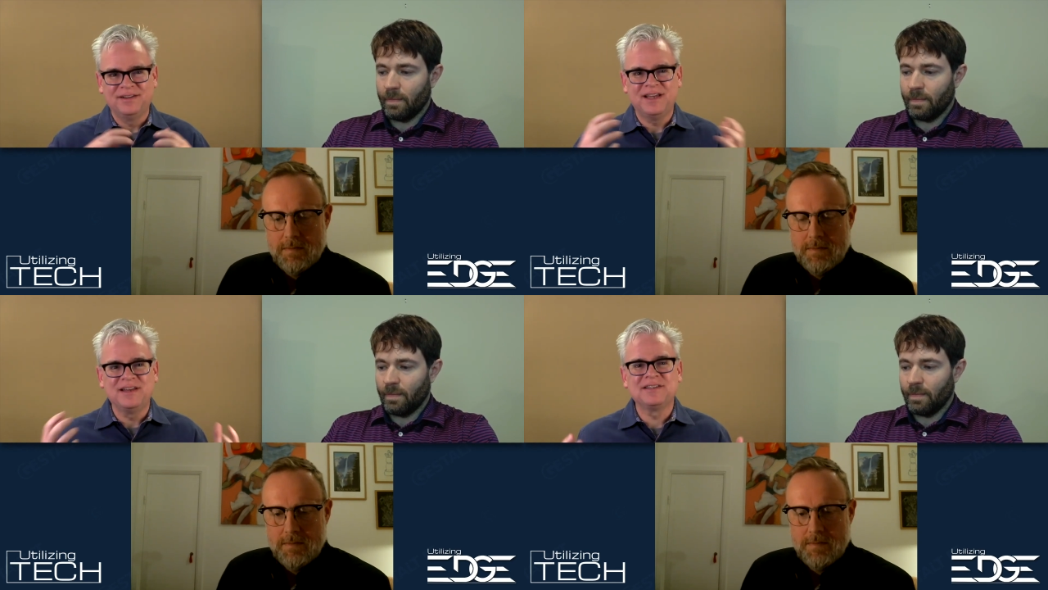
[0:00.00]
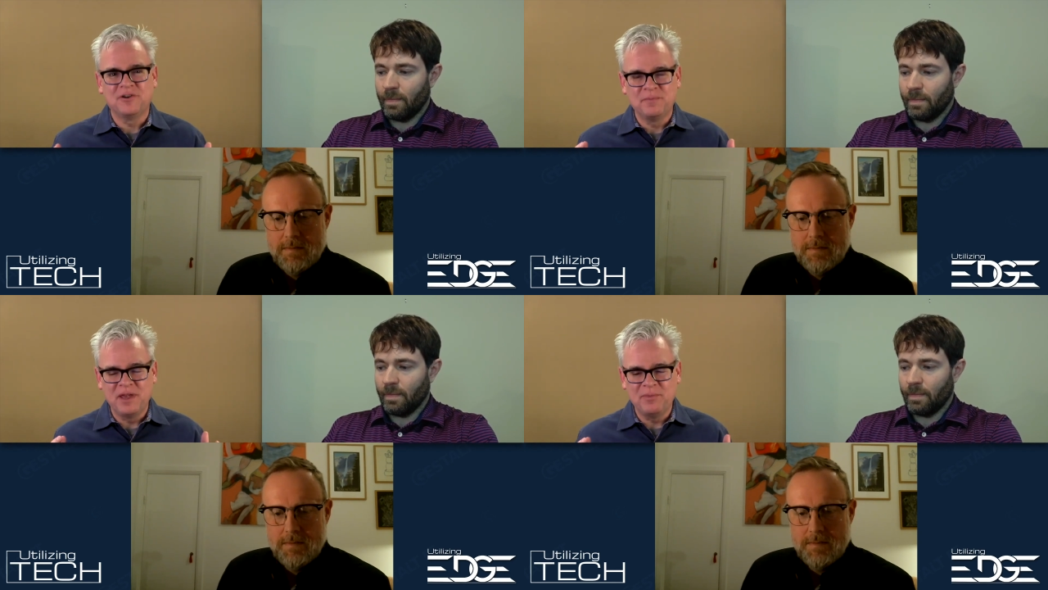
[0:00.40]
Speaker 1: data
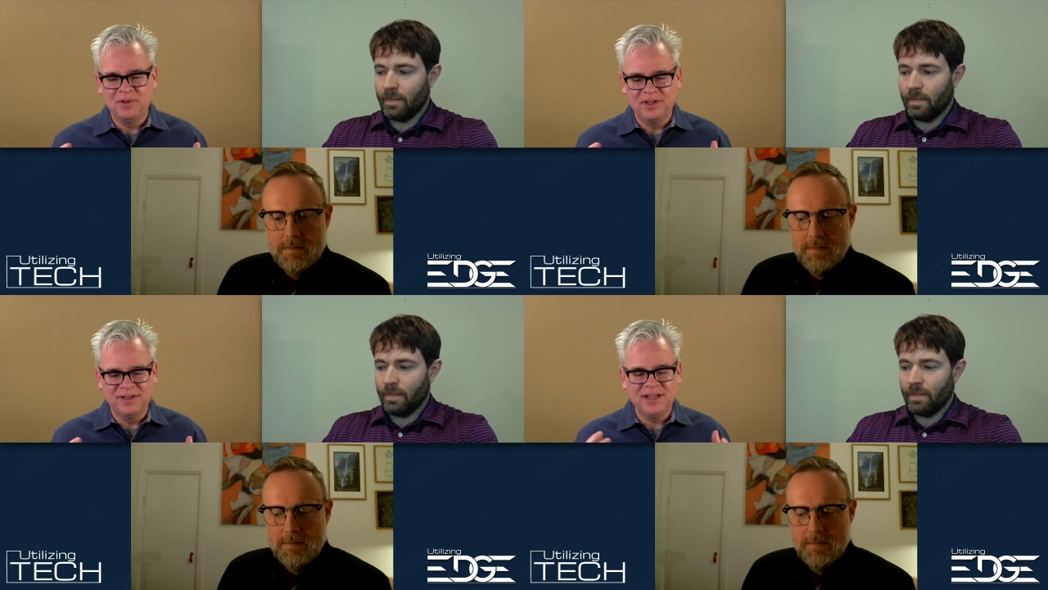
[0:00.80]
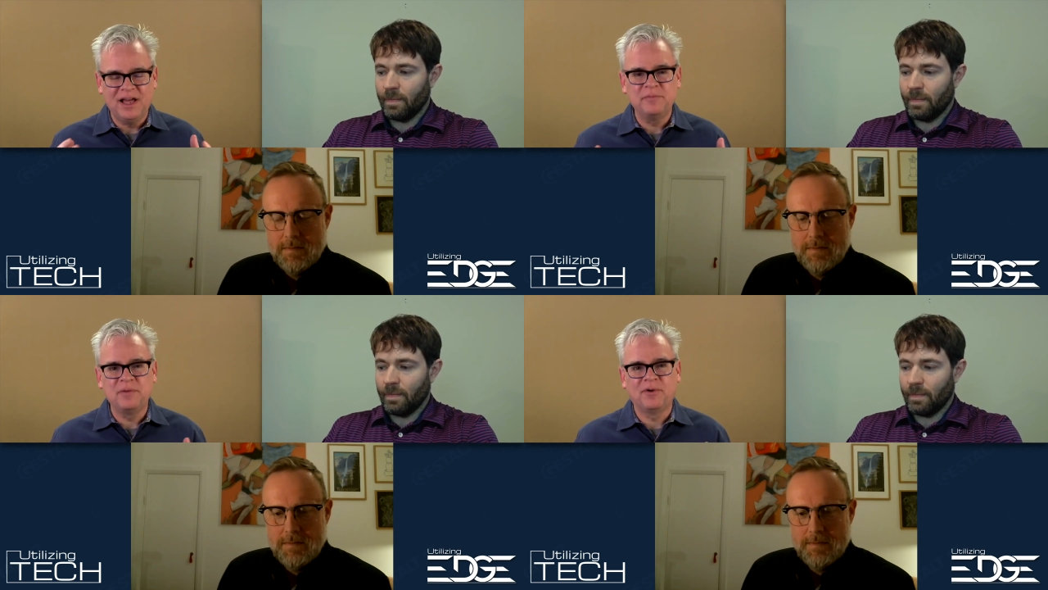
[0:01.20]
center people and
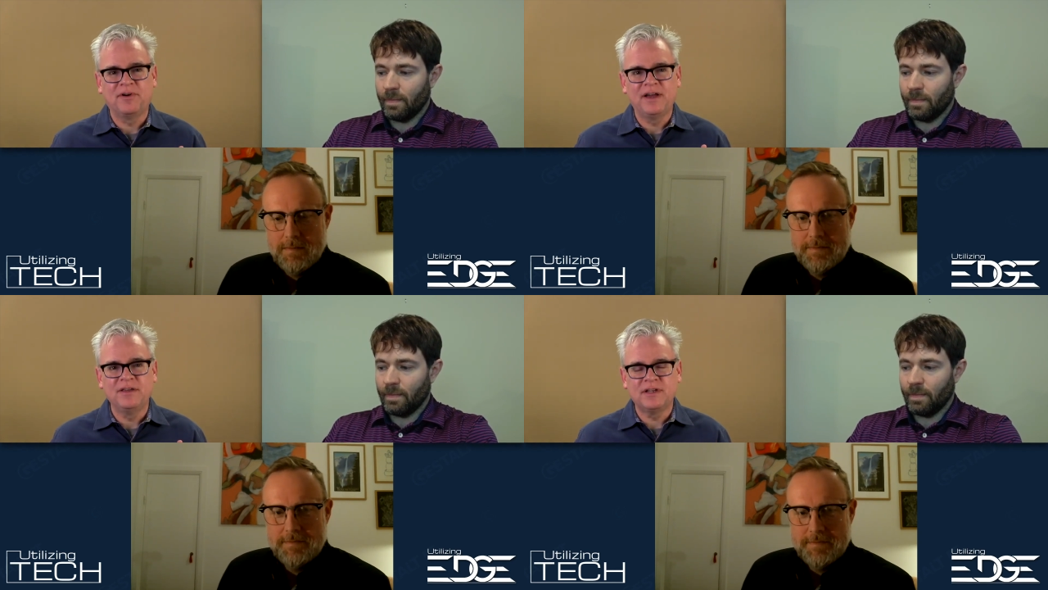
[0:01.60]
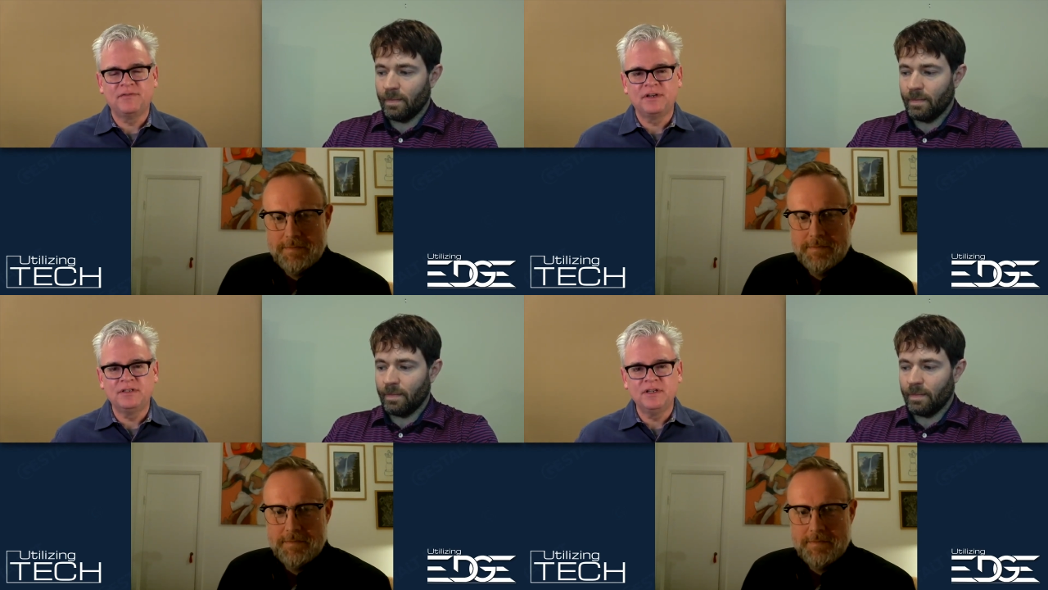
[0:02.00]
cloud people are not used to
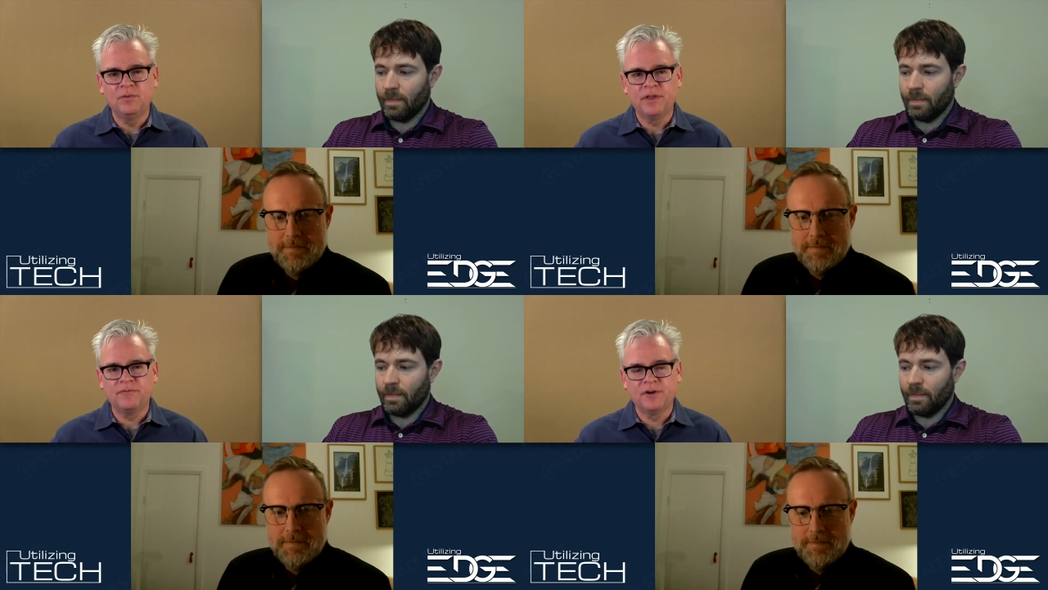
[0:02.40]
having to deal with. For